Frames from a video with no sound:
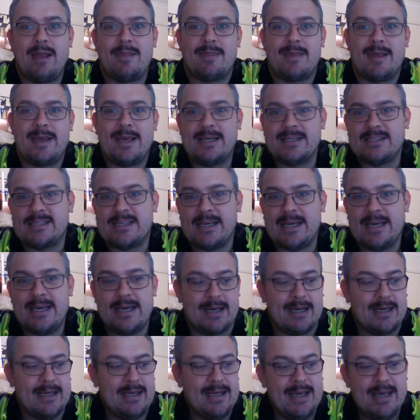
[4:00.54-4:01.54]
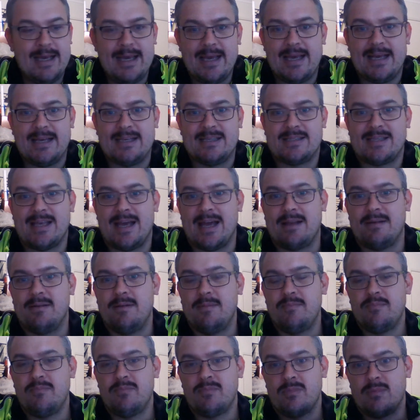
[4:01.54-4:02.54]
thing is that
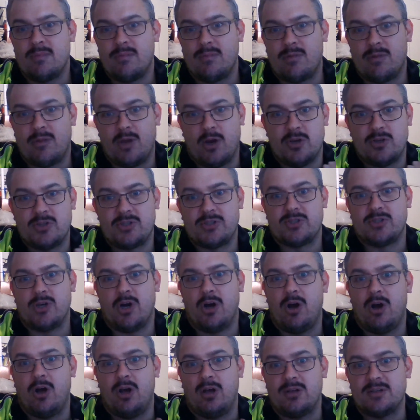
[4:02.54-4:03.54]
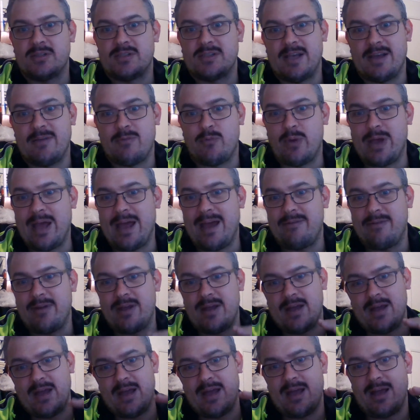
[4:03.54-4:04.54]
those tiles, if we have
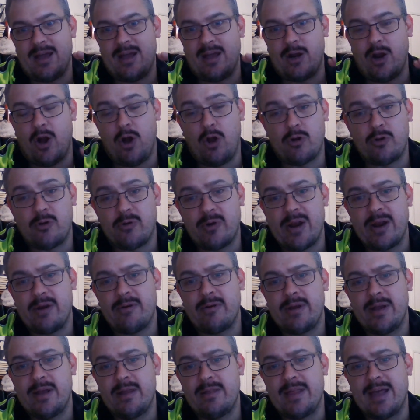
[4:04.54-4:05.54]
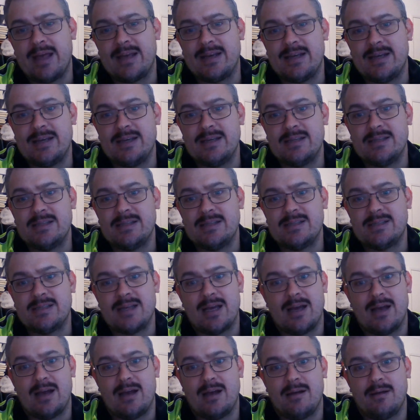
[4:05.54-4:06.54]
an older area that is
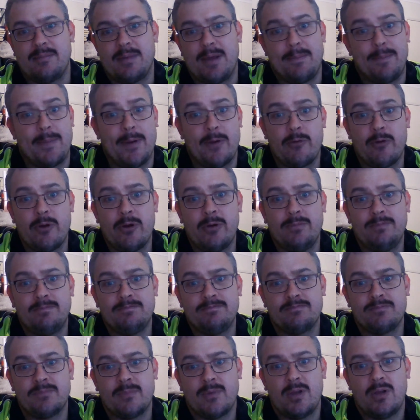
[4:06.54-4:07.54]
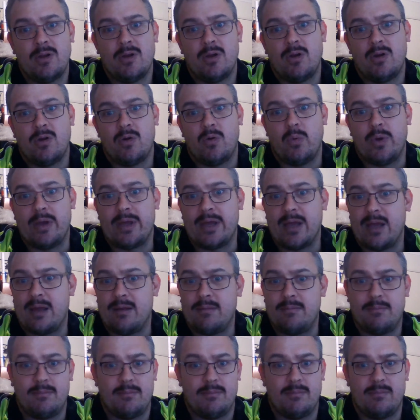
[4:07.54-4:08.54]
imperial, we
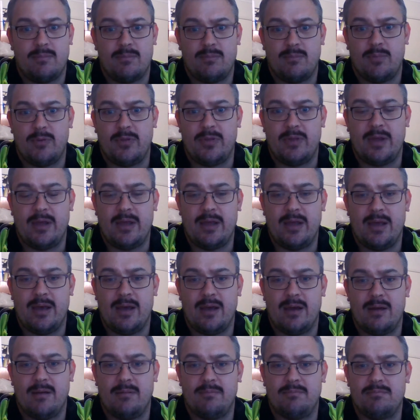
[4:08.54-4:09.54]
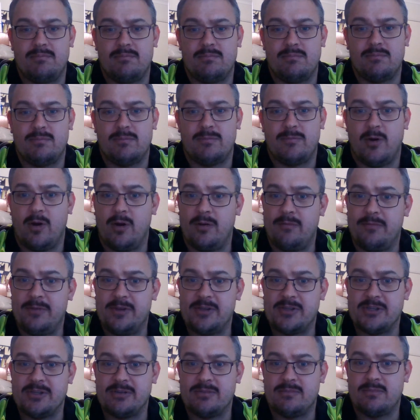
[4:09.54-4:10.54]
can put the fine
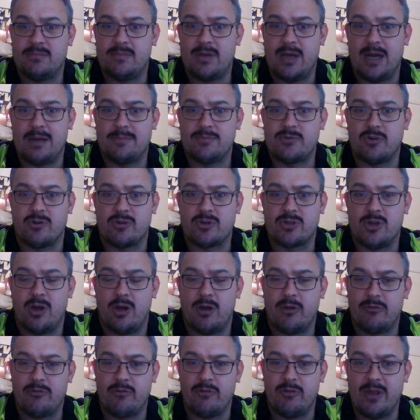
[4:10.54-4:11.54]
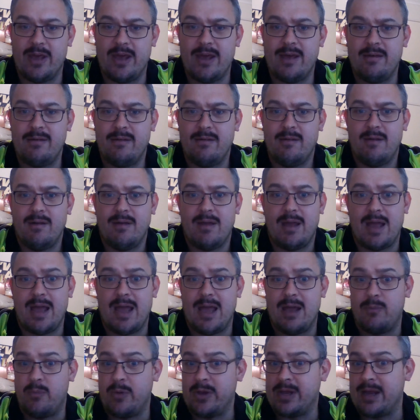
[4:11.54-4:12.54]
fissured Armstrong tile through there,
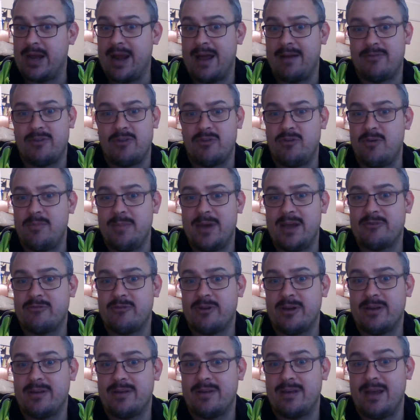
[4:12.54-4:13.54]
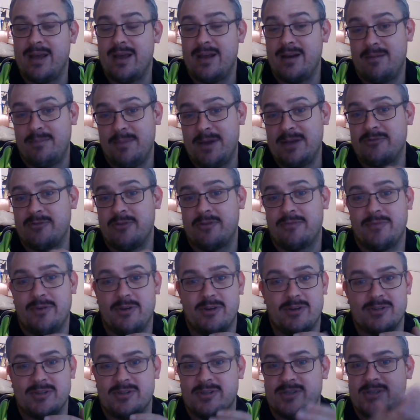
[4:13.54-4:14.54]
and we can have the new metric in a metric
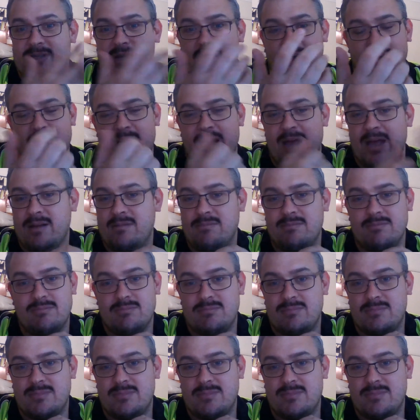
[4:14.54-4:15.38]
version. So, and